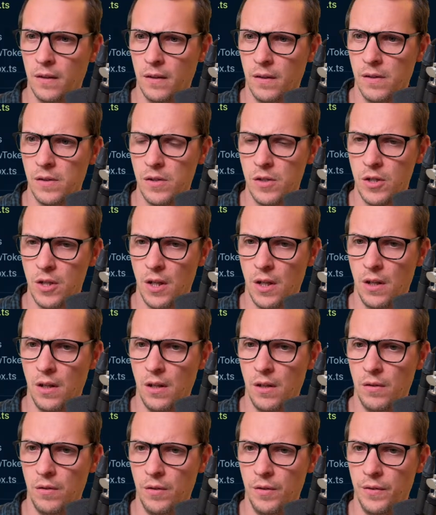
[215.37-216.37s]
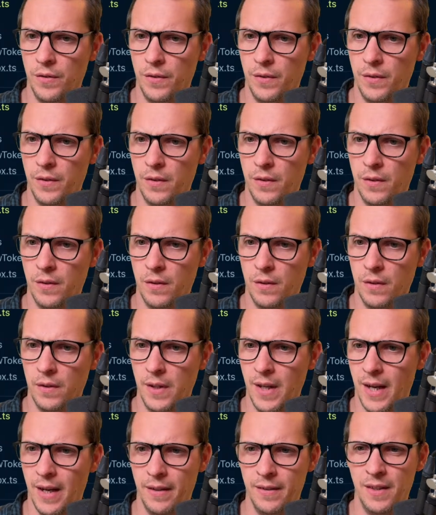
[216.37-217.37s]
shell on,
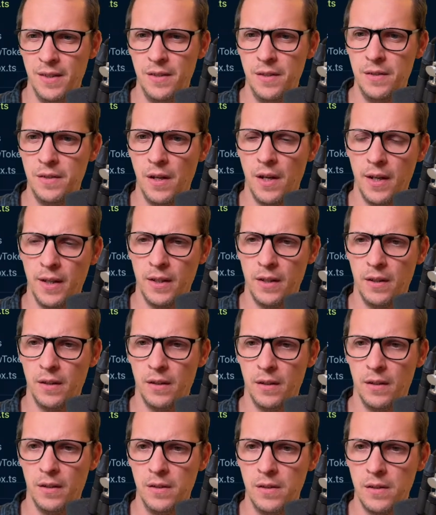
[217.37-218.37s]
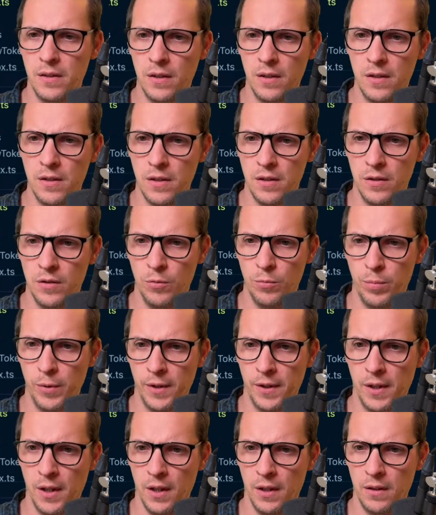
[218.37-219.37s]
yeah, and this is like, it's such a
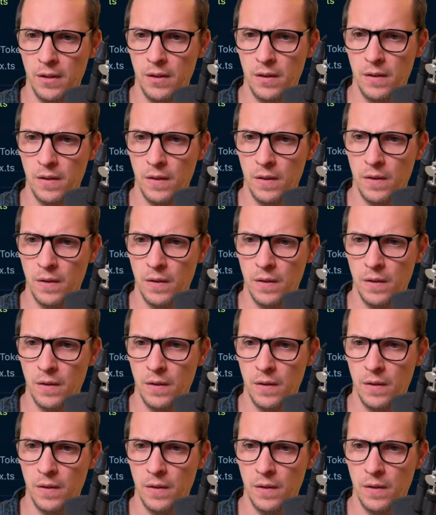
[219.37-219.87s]
duplicate.